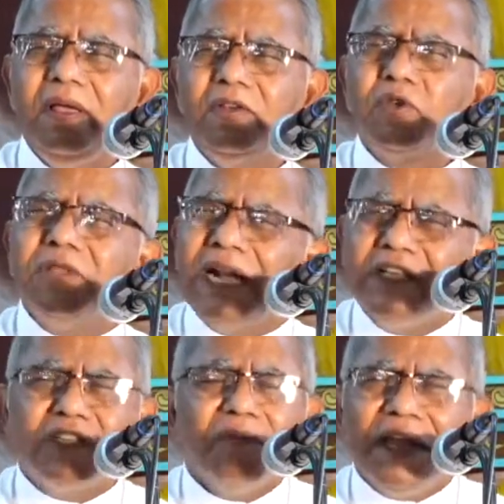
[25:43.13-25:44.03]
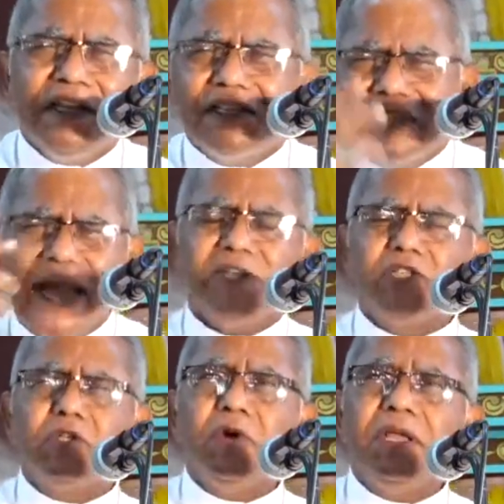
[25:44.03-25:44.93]
So that is a very sad
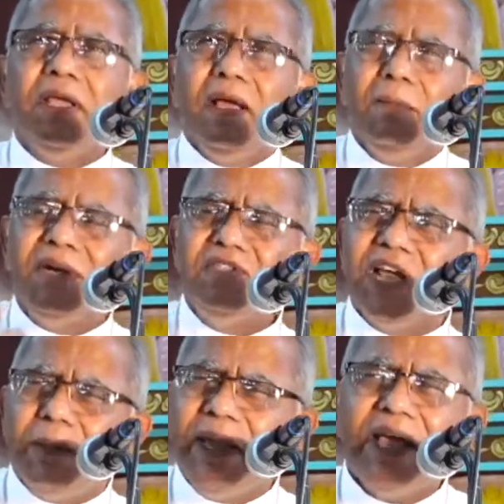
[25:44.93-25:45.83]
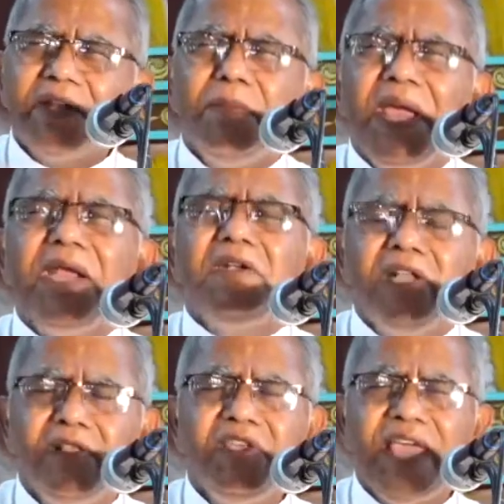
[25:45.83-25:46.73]
story, but Jeremiah remained
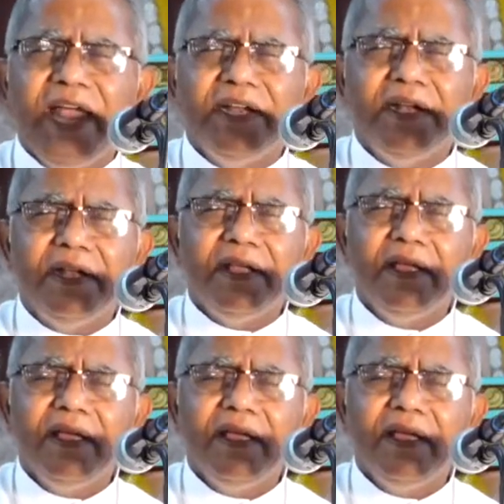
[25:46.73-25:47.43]
till the end.